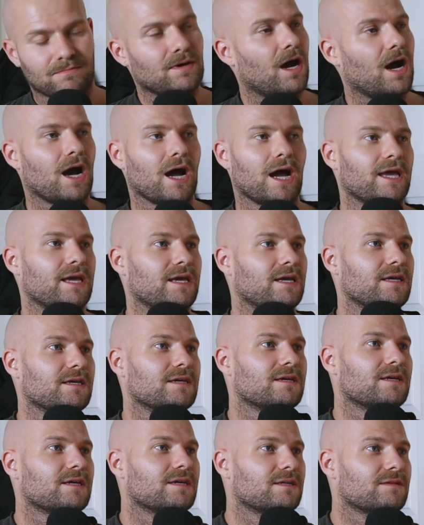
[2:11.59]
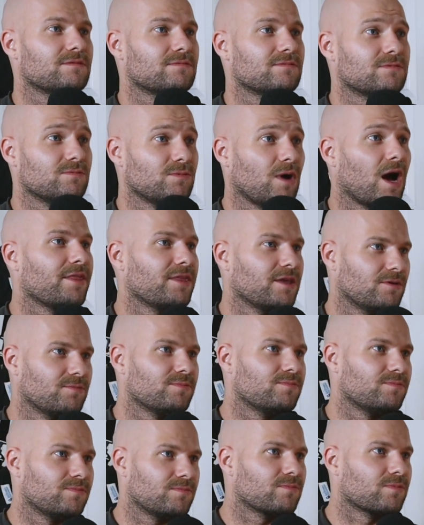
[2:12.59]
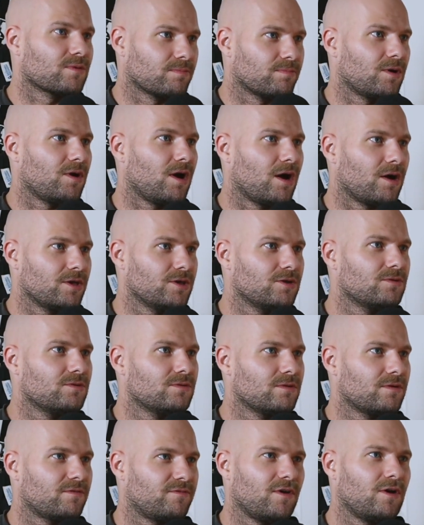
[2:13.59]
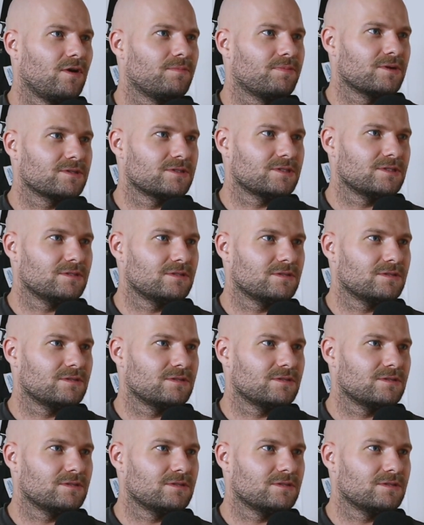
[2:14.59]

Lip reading: I think we're both. Are you a fall person?